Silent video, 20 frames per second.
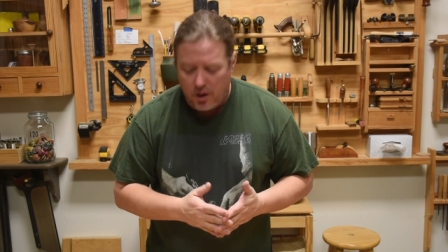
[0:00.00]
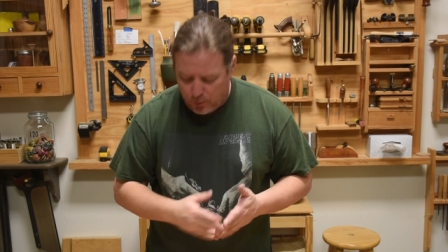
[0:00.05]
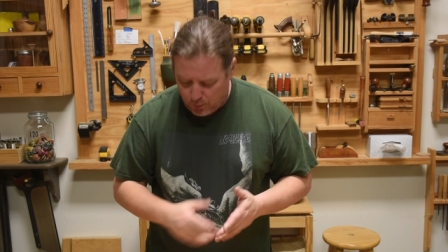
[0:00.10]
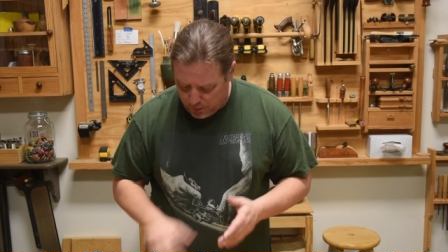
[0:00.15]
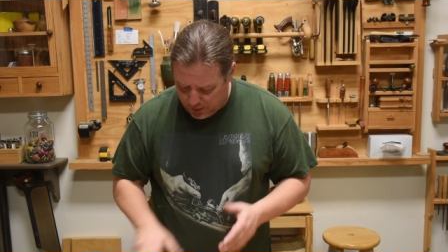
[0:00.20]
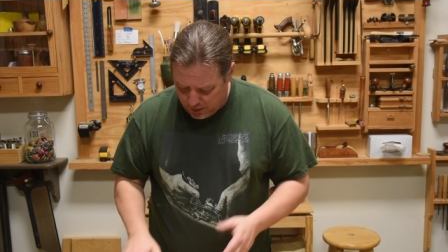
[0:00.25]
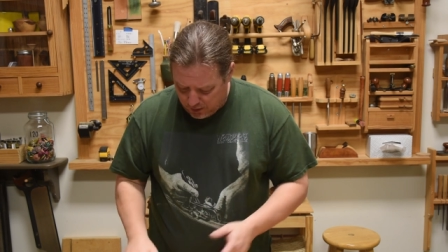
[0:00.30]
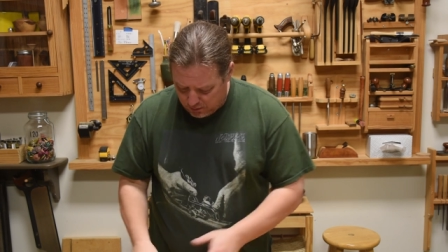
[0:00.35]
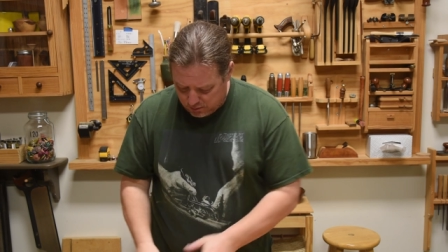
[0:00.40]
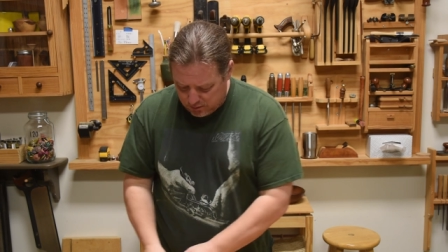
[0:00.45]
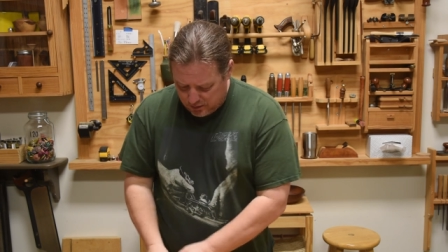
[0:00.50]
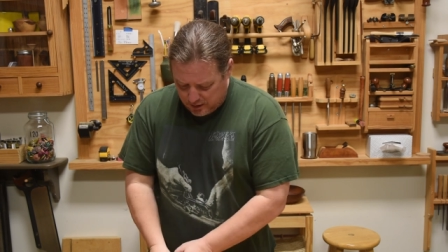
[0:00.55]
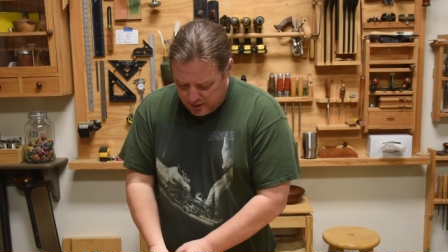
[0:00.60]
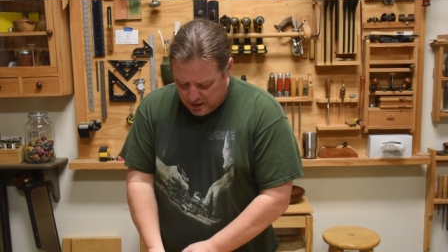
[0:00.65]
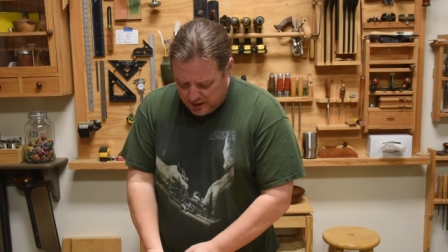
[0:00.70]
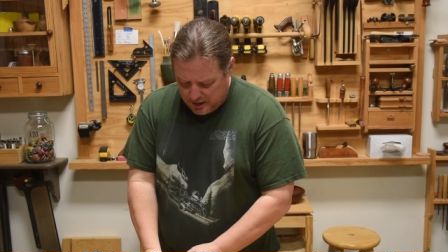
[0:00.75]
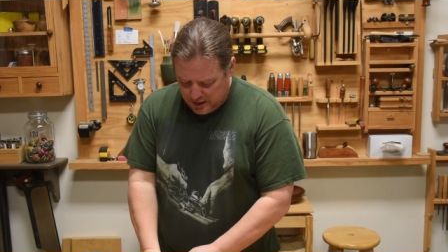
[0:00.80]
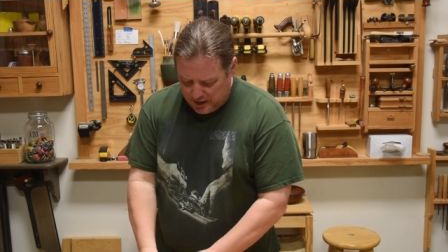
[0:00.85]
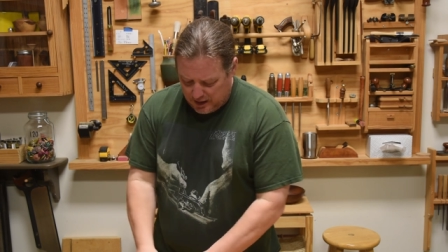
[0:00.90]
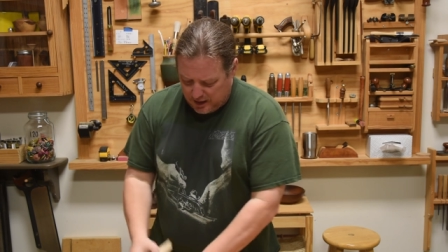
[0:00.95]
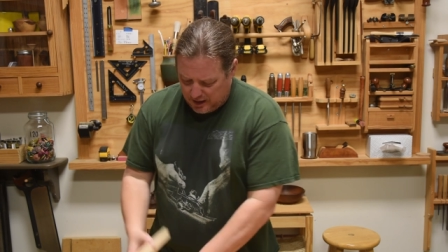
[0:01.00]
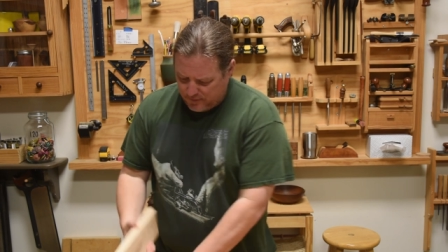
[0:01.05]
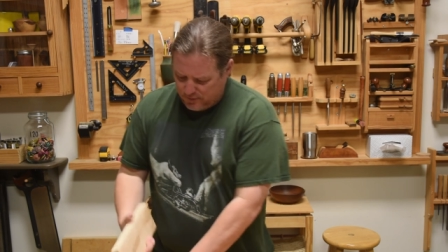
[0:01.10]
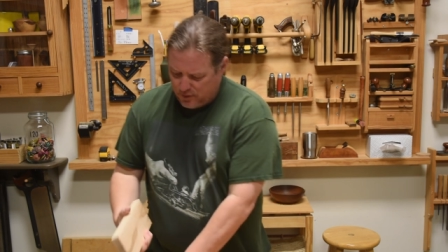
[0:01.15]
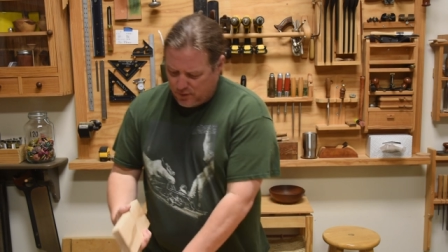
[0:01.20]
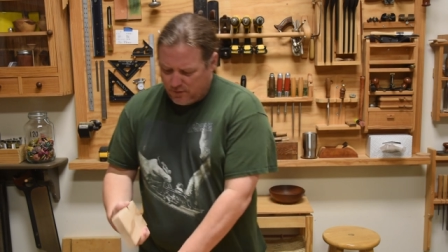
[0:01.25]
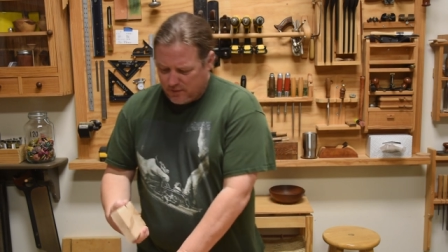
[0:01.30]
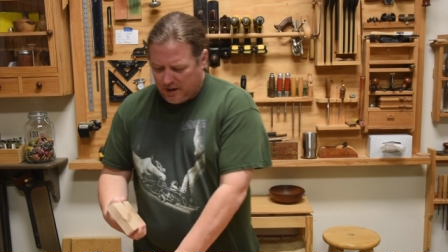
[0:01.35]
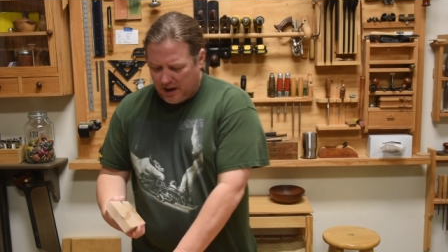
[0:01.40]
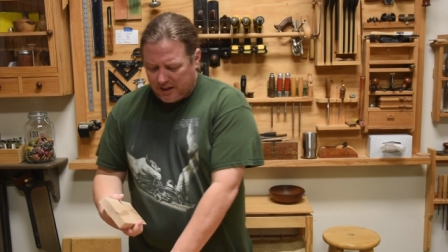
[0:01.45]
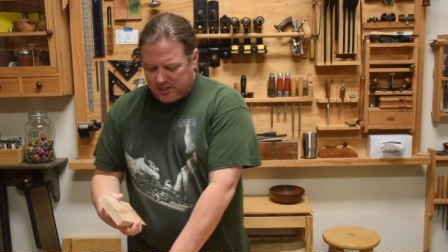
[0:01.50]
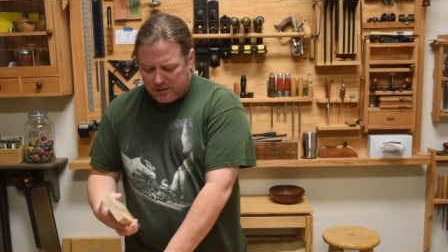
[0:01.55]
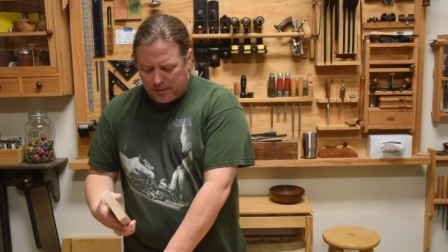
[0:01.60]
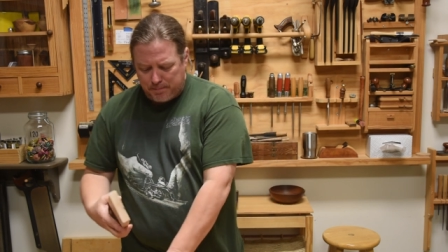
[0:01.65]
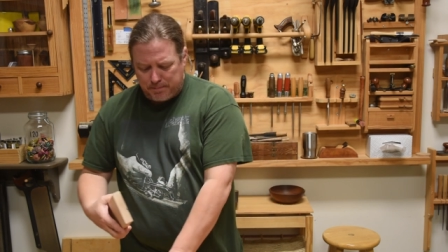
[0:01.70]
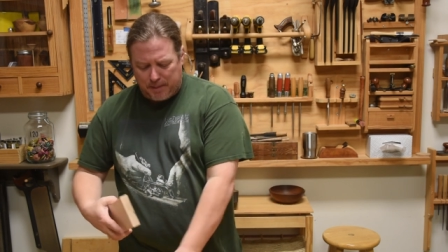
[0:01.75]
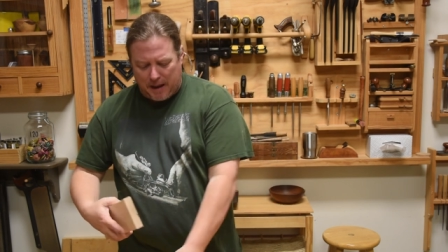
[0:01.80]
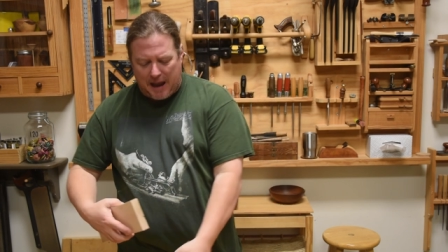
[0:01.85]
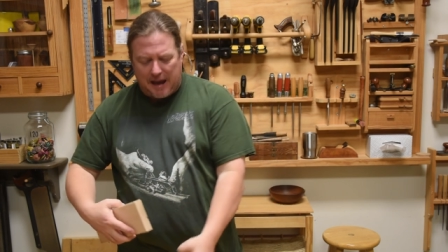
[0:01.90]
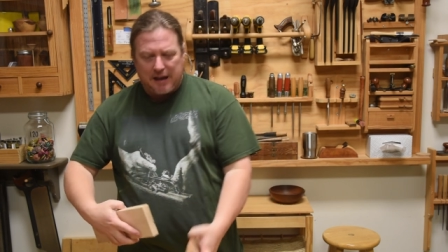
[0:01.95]
Well, if you've got the
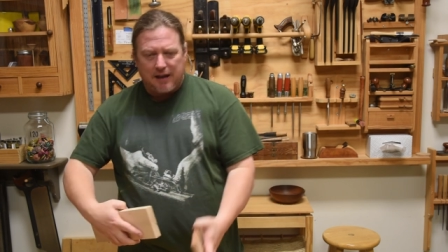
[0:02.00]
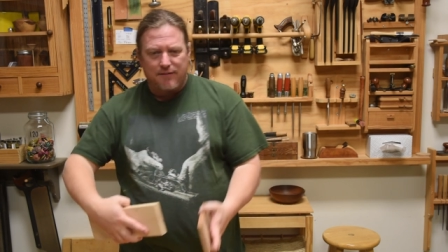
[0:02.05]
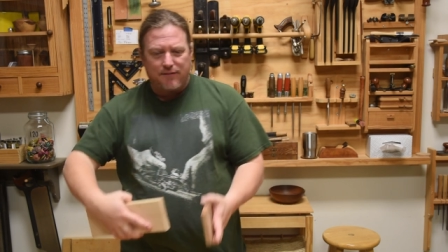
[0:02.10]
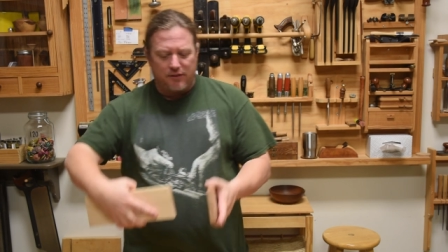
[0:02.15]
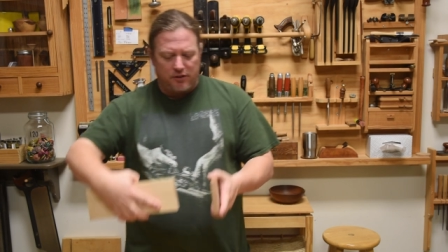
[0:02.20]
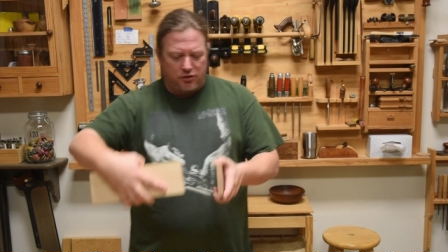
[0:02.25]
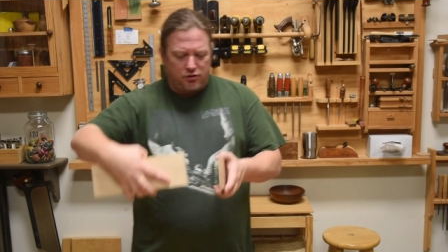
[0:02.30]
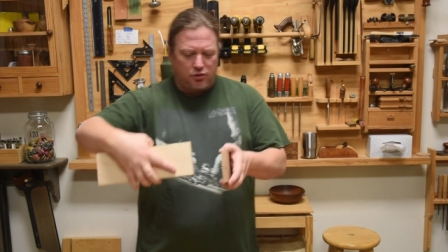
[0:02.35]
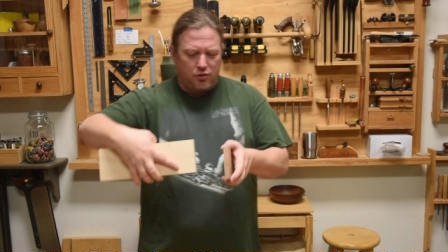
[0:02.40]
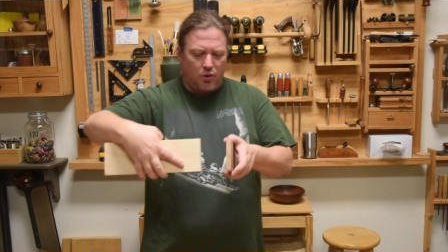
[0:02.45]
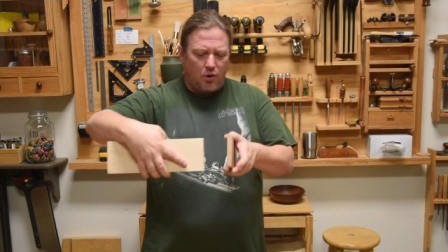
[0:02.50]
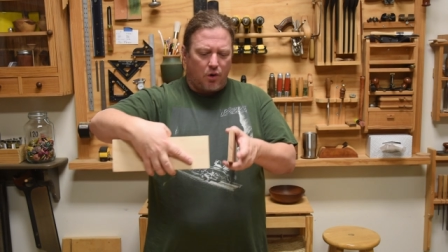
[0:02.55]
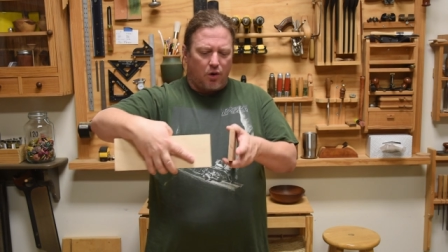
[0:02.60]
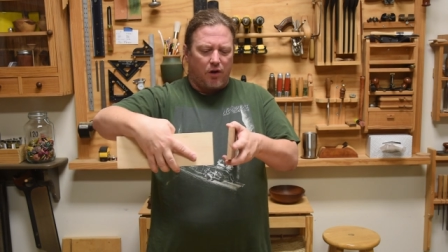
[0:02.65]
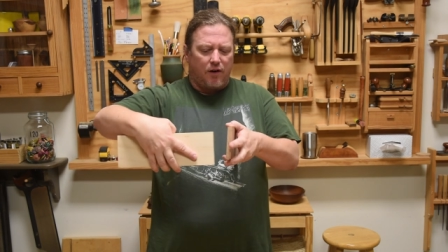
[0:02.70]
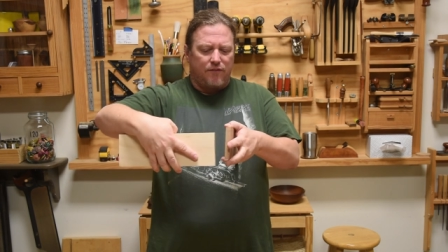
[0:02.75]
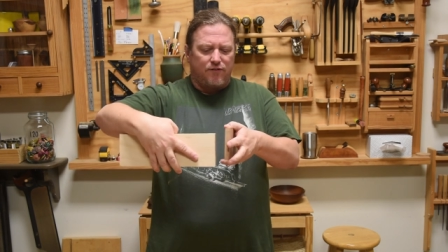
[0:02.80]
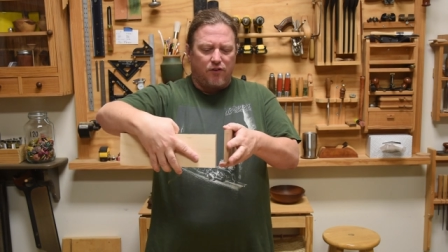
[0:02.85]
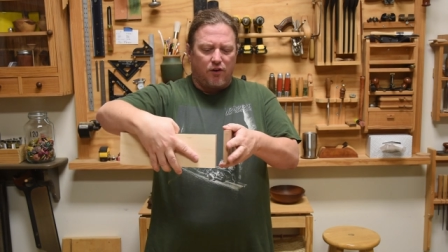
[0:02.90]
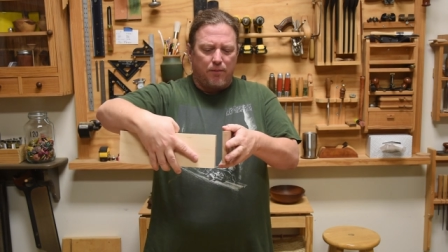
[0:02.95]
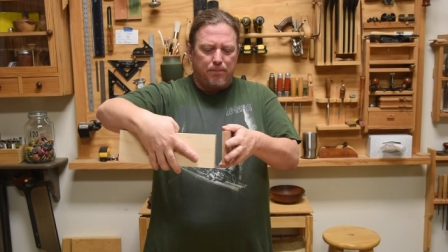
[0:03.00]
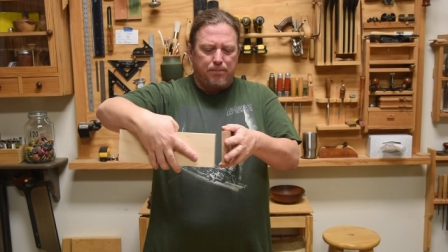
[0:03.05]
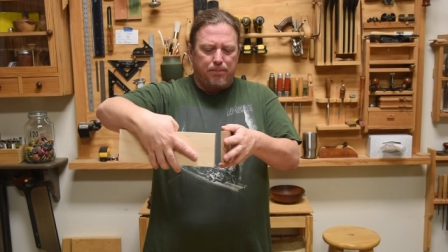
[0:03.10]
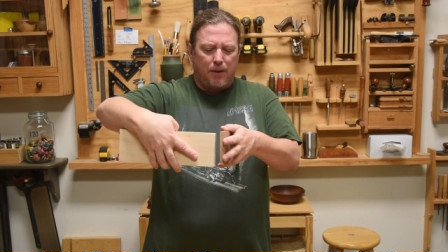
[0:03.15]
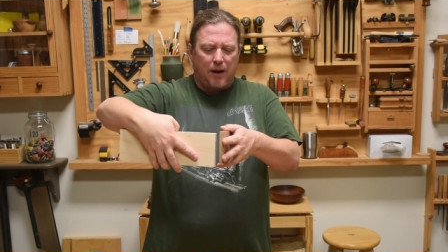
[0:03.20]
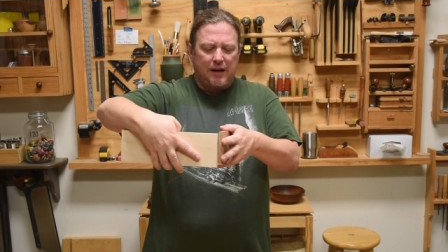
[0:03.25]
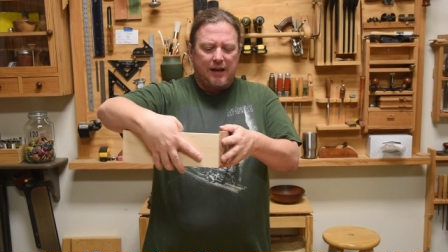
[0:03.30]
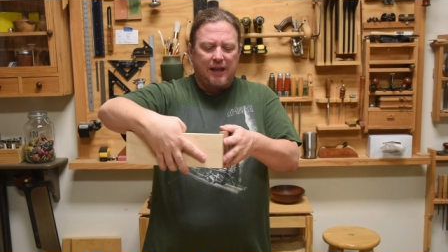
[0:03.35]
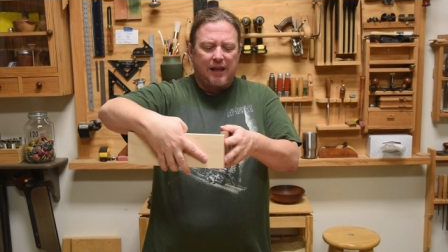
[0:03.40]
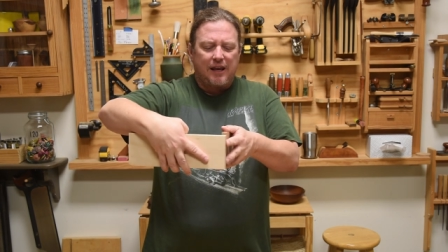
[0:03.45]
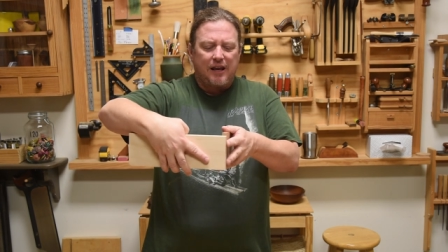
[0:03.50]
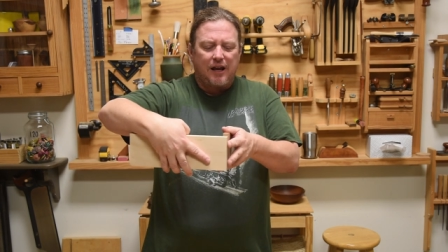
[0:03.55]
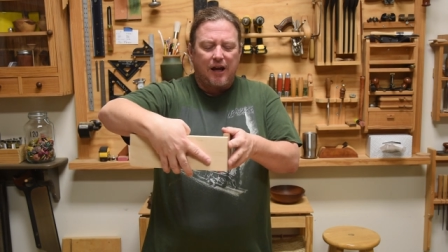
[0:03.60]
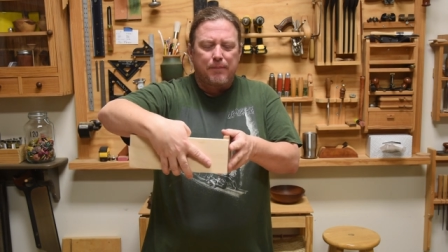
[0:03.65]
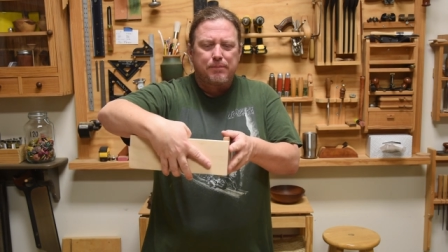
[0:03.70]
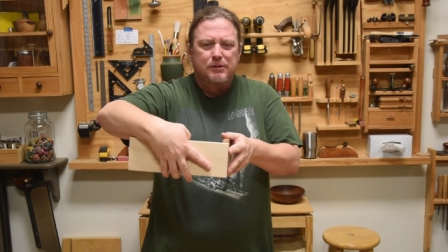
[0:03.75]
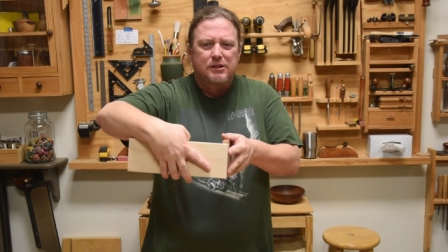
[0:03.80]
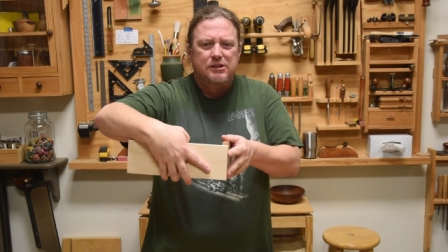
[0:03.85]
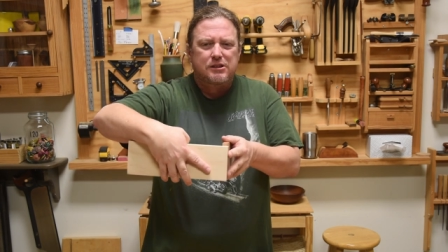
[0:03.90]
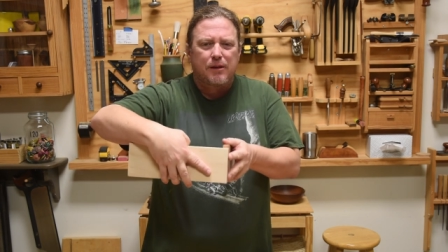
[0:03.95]
back of a drawer, if you're butting it
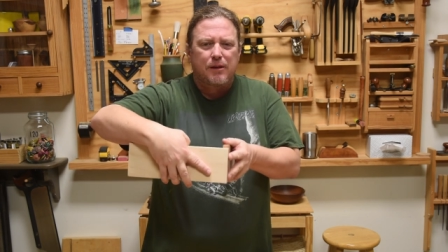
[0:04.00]
up to